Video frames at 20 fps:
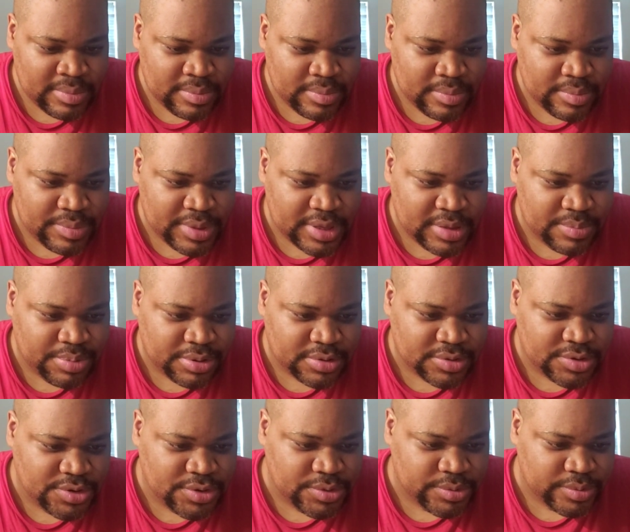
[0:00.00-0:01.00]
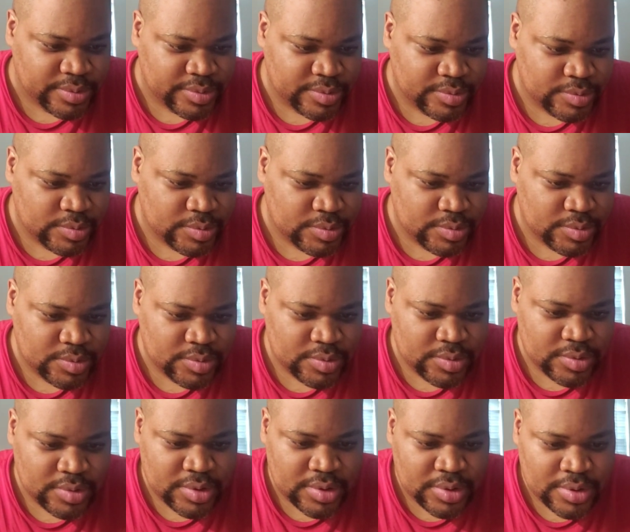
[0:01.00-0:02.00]
beat Purdue
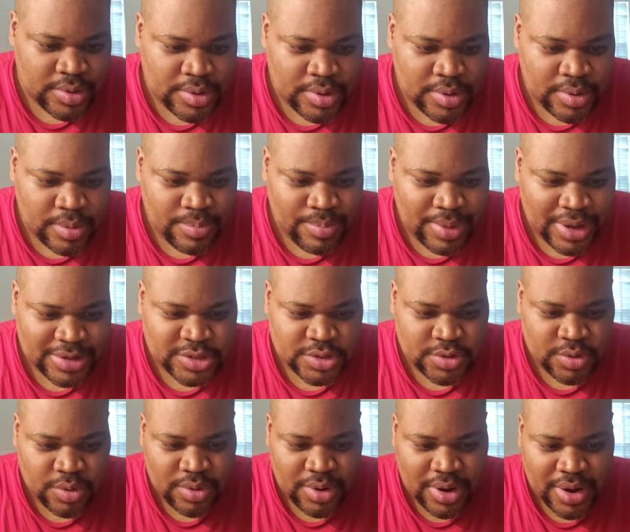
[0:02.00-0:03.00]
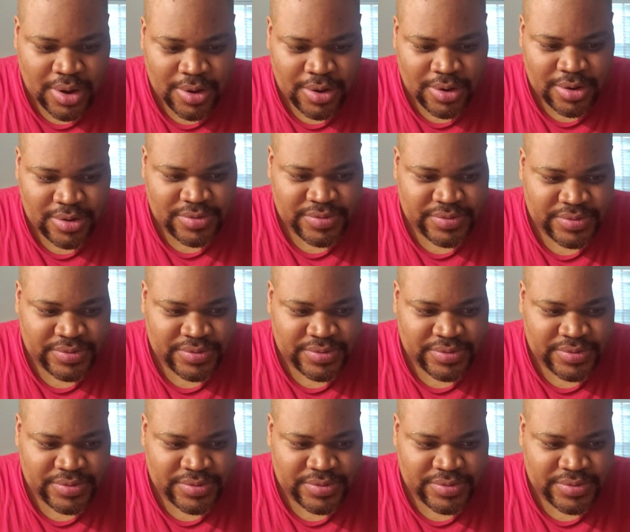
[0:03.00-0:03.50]
by a score of